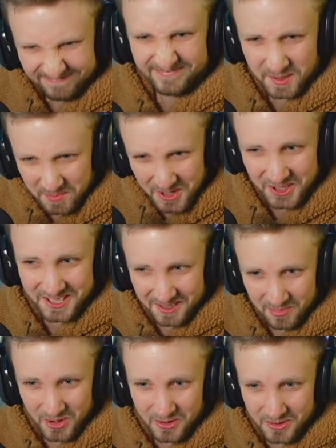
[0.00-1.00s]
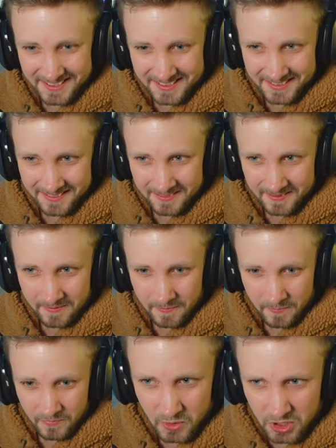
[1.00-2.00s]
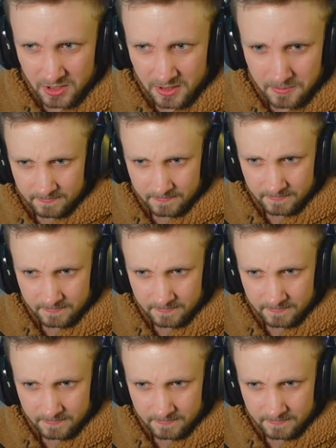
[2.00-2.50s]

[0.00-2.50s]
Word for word: The music, bro. What's up?